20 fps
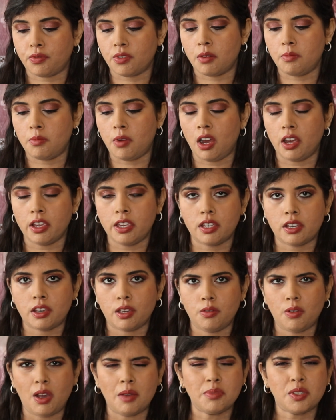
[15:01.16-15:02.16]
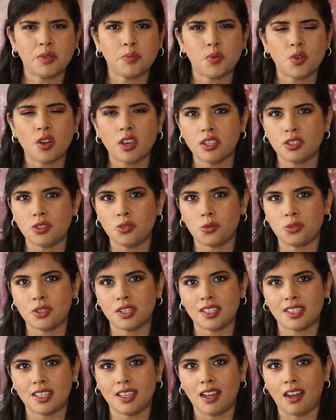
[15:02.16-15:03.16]
from Eyeko. I'm surprised not to
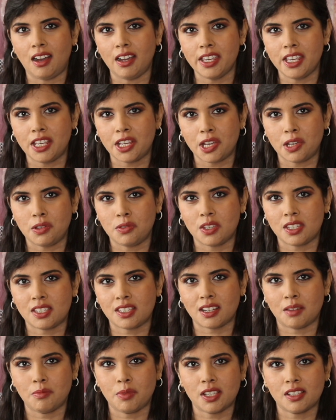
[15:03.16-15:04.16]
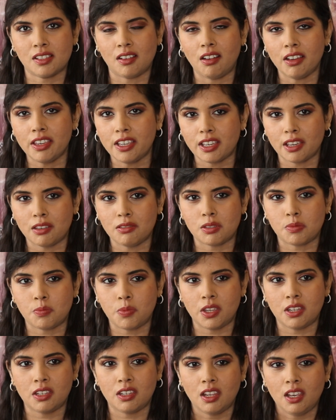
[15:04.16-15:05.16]
see Eyeko this time because Eyeko's
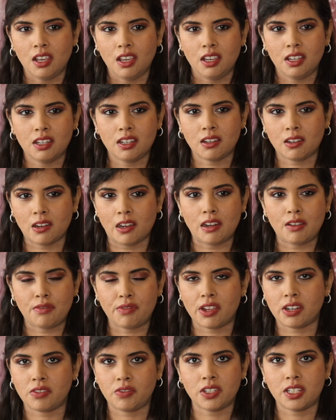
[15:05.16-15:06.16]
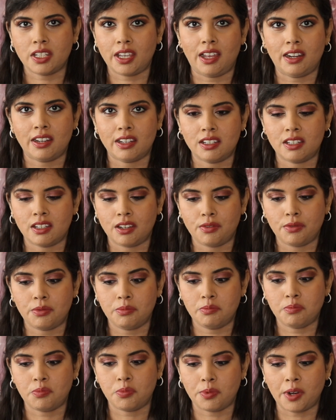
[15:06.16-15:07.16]
been in an Elf Advent calendar
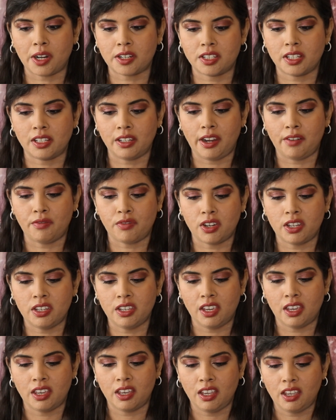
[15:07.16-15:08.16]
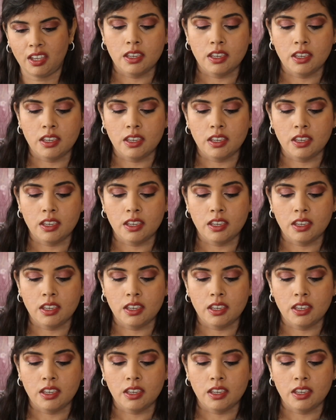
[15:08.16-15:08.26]
practically every year.